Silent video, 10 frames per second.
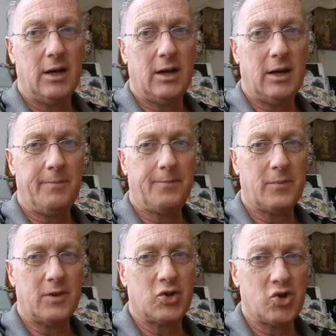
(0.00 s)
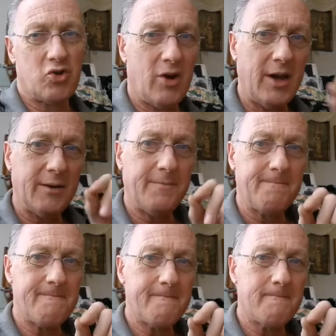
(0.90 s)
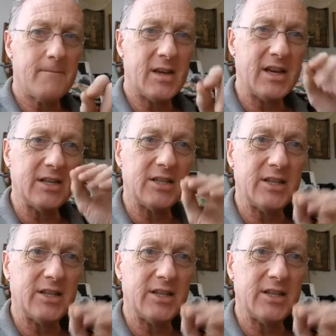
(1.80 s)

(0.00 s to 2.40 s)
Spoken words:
try and get